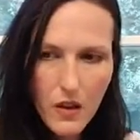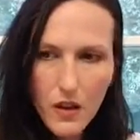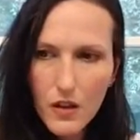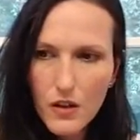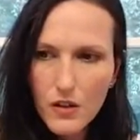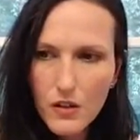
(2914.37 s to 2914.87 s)

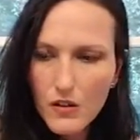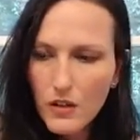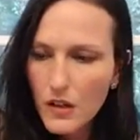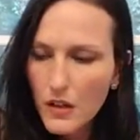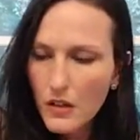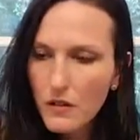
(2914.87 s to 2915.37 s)
Here you go,
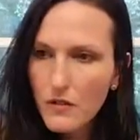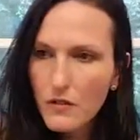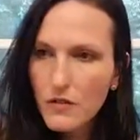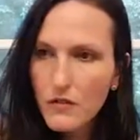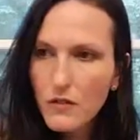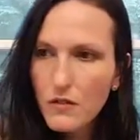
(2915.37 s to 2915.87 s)
honey.
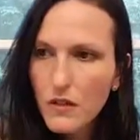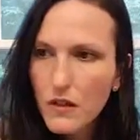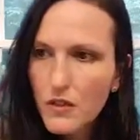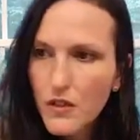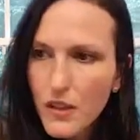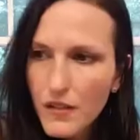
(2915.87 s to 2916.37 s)

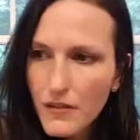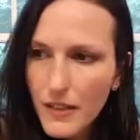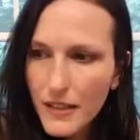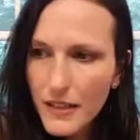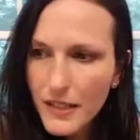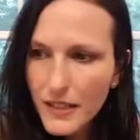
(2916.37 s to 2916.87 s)
You got it
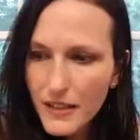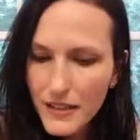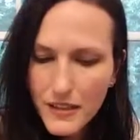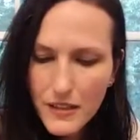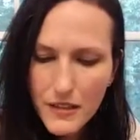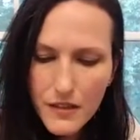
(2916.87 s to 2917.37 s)
ready?
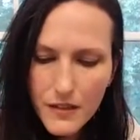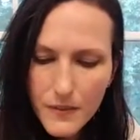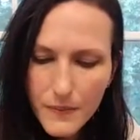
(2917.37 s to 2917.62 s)
Mm-hmm.